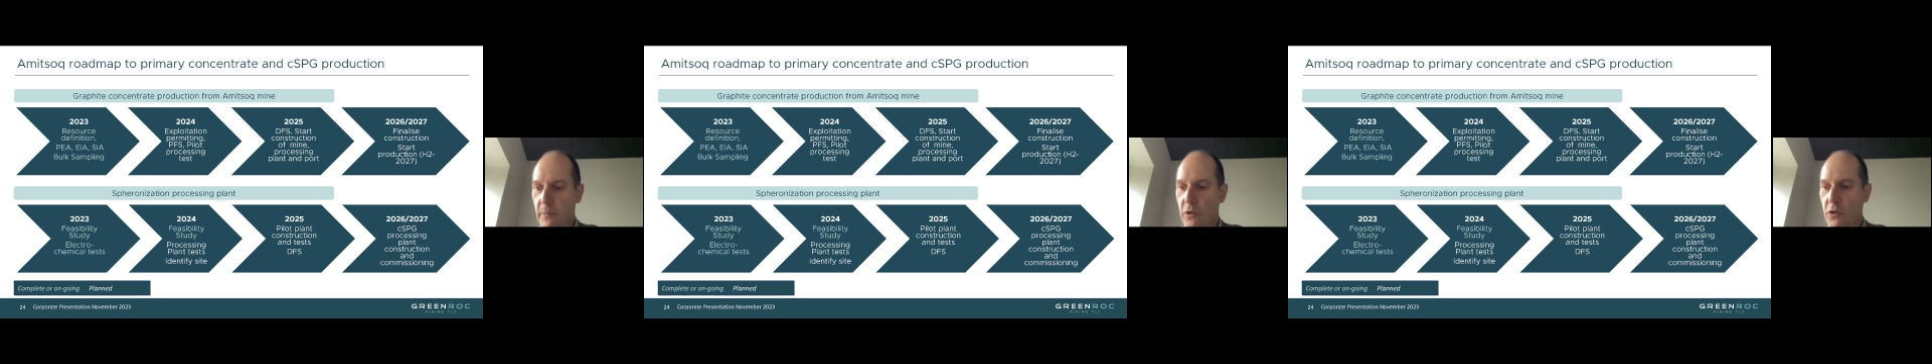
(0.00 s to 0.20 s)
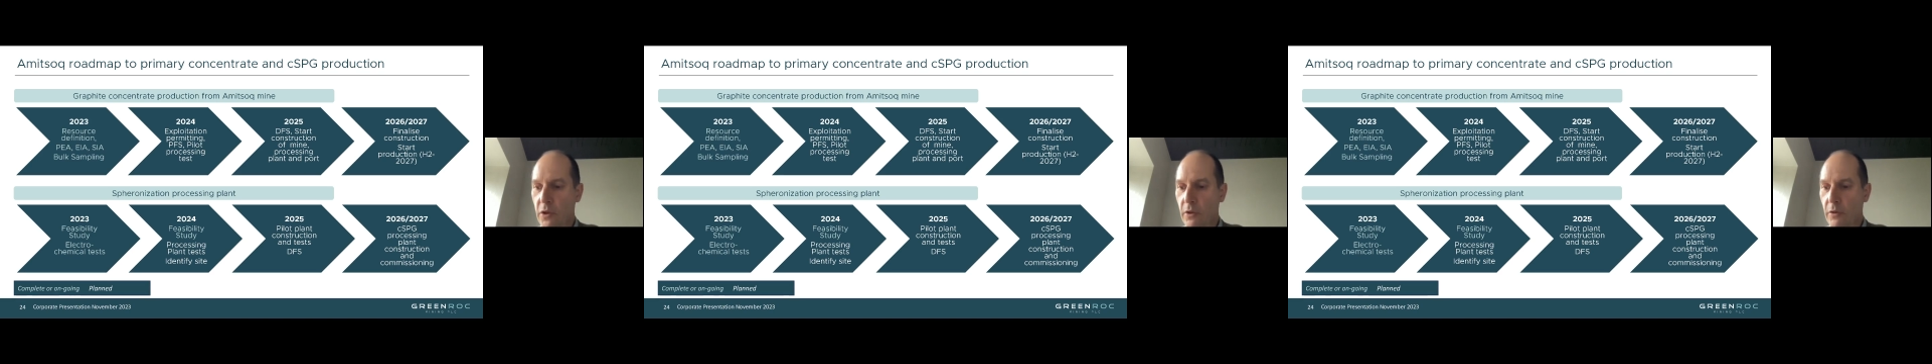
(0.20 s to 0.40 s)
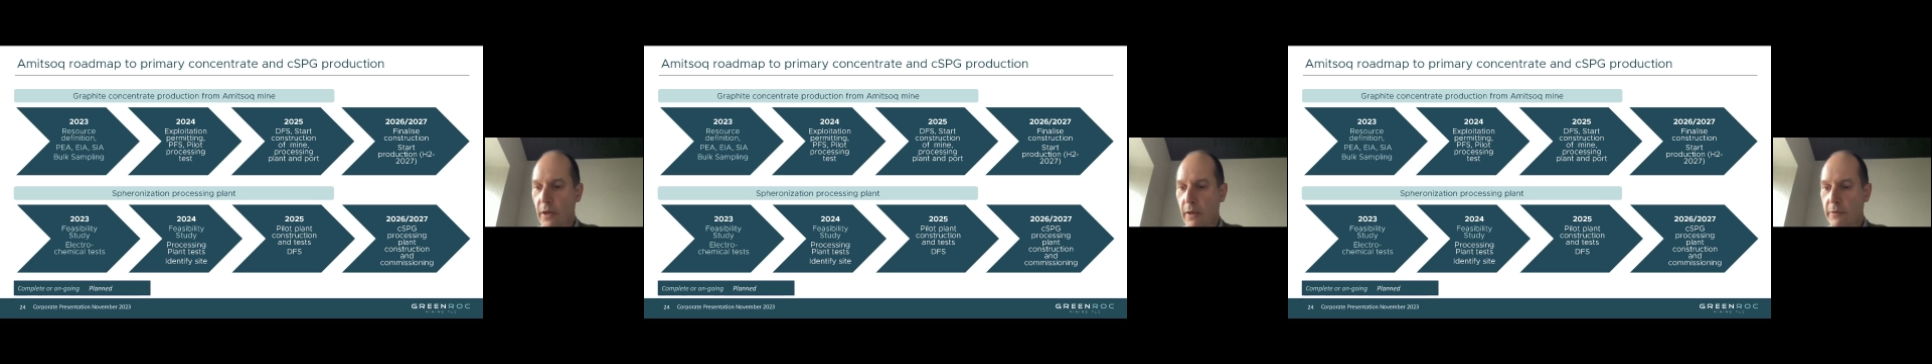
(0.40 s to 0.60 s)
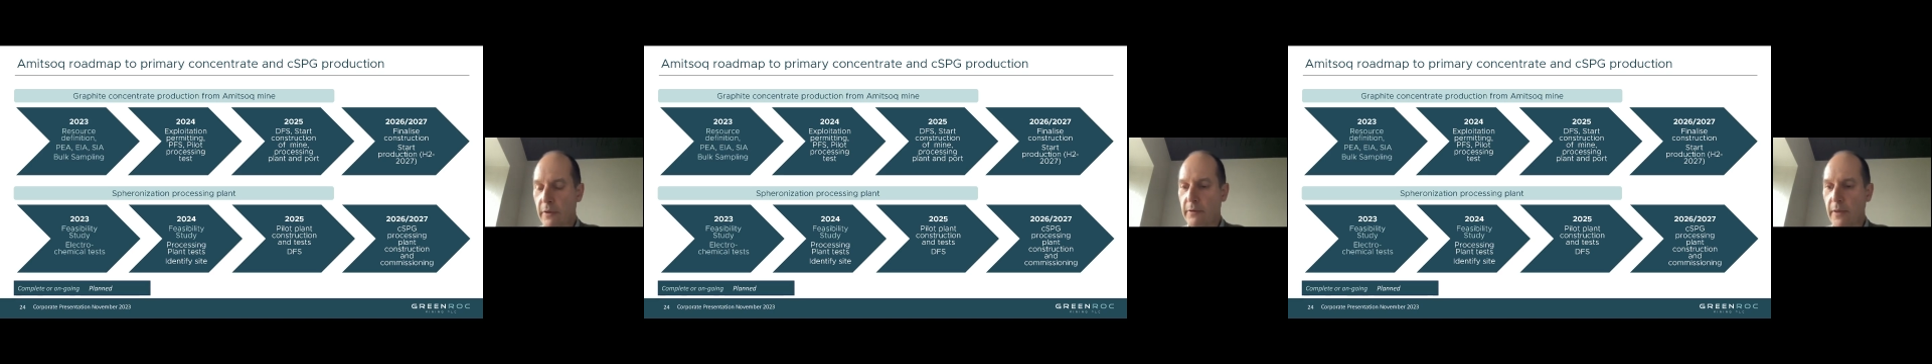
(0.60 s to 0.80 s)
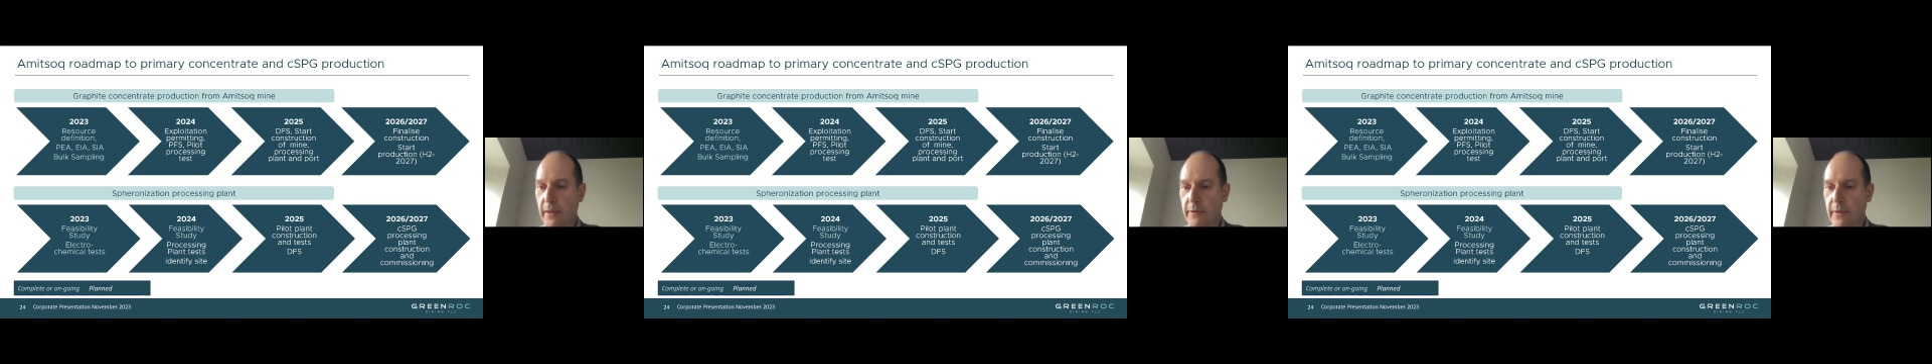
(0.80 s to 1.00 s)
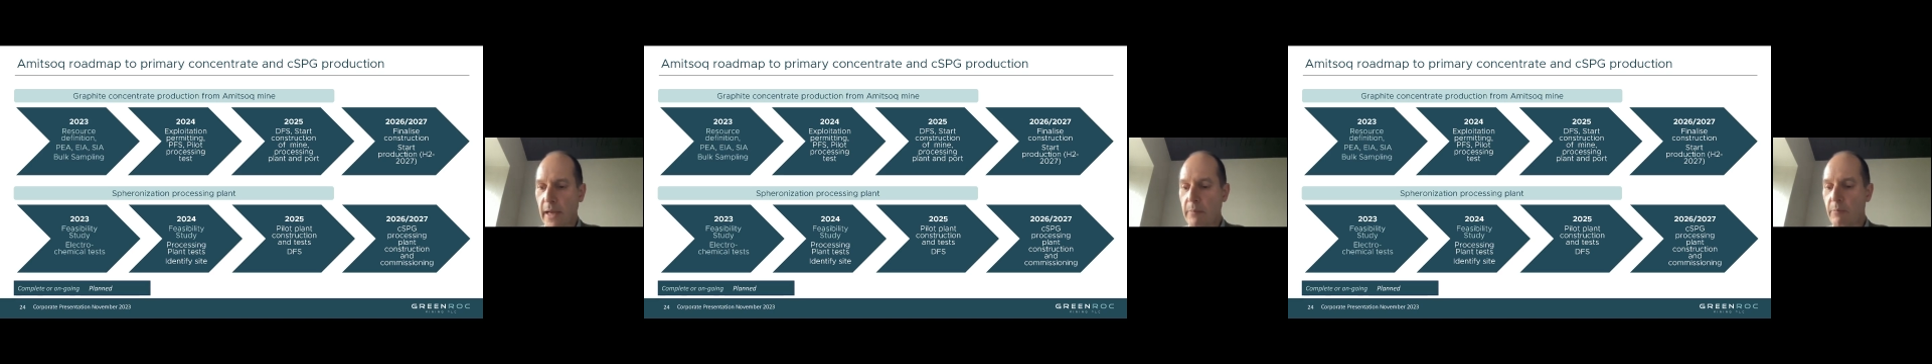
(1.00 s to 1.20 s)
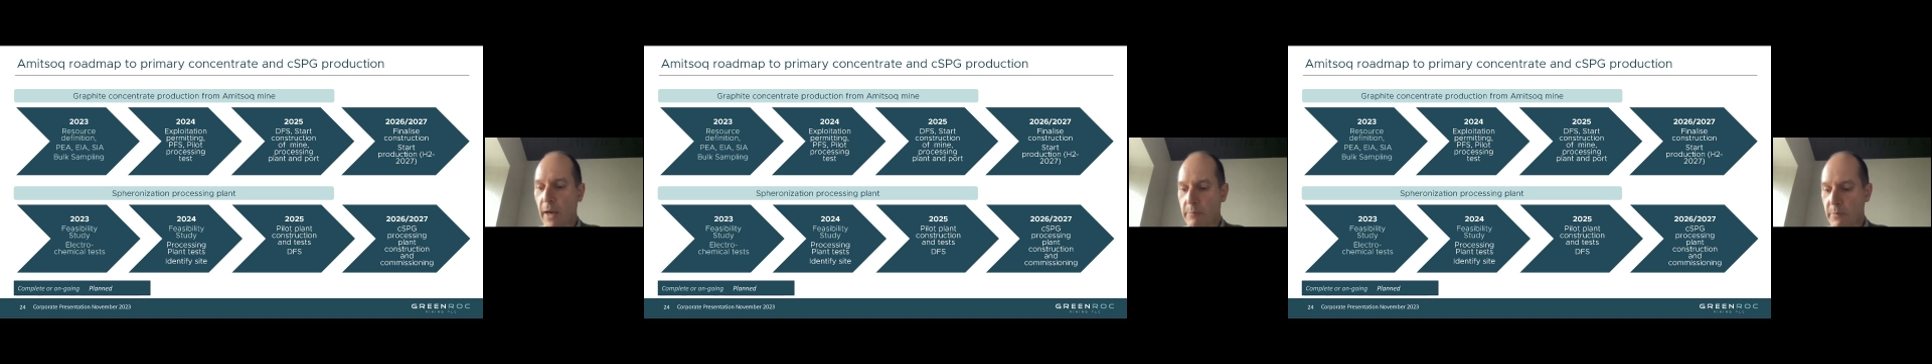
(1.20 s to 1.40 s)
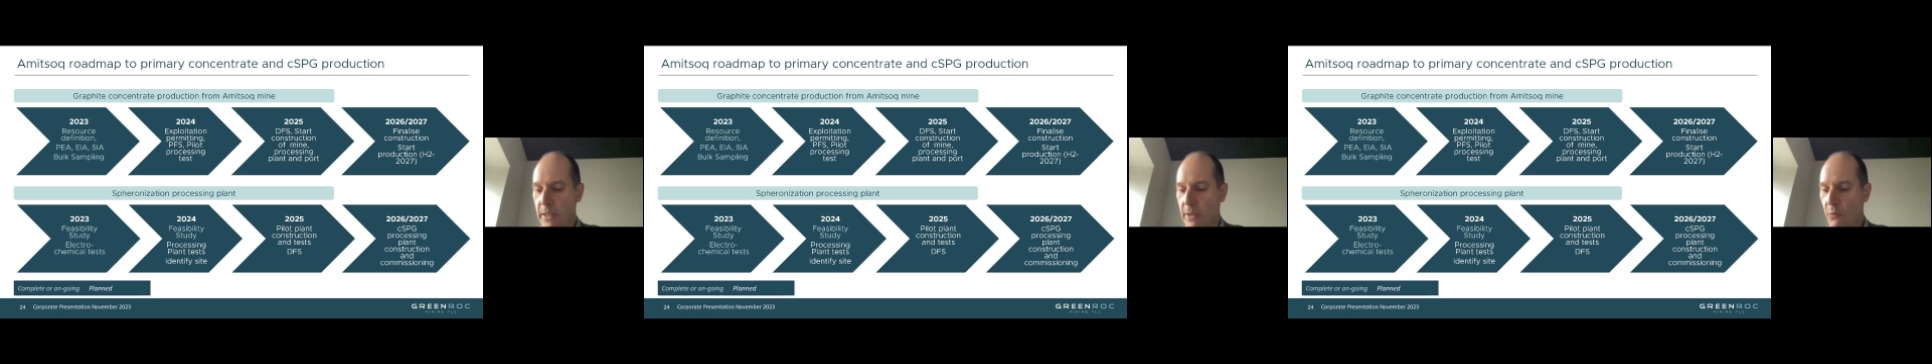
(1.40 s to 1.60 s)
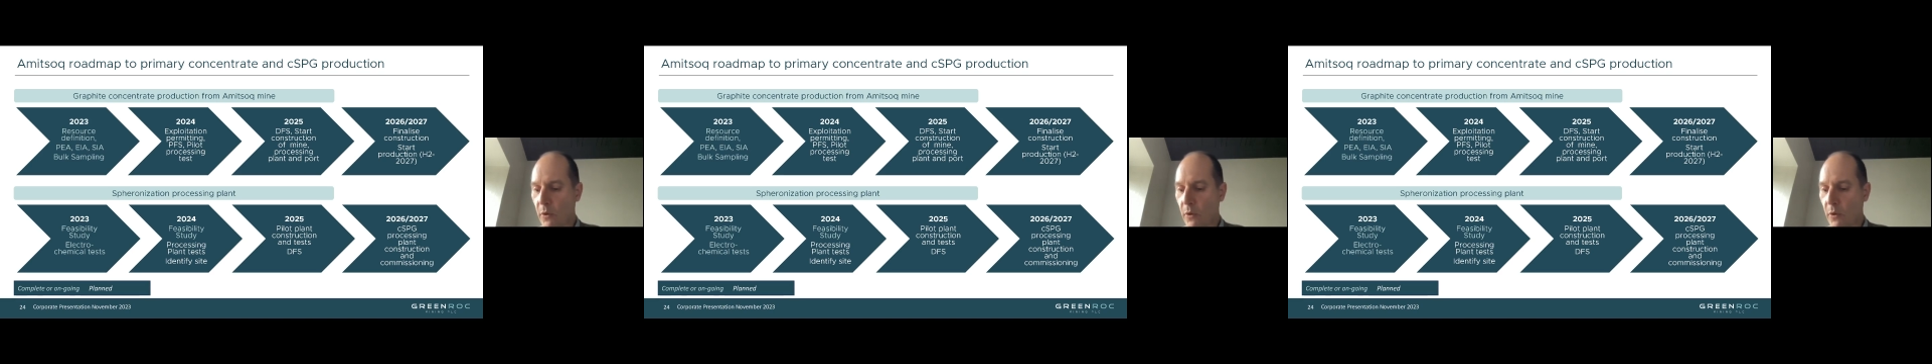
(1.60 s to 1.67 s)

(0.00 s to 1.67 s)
So I think that might be